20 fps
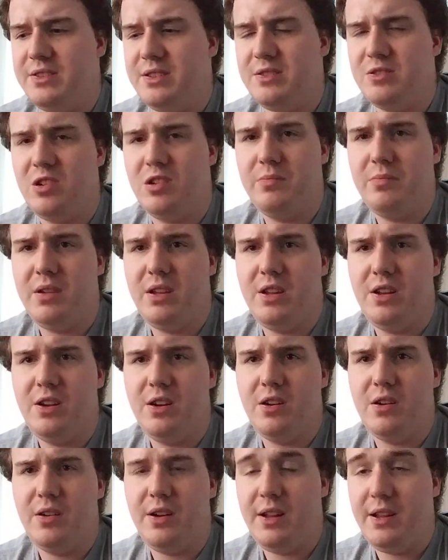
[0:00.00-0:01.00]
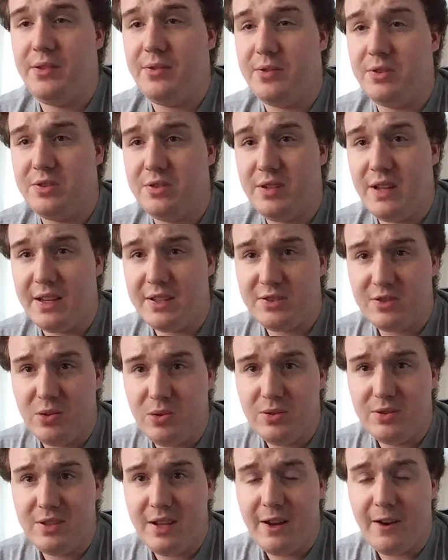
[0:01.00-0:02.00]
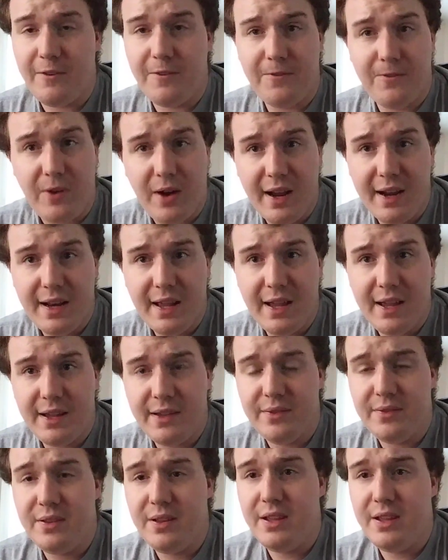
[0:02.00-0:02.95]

It's going to be here either next Tuesday or Friday.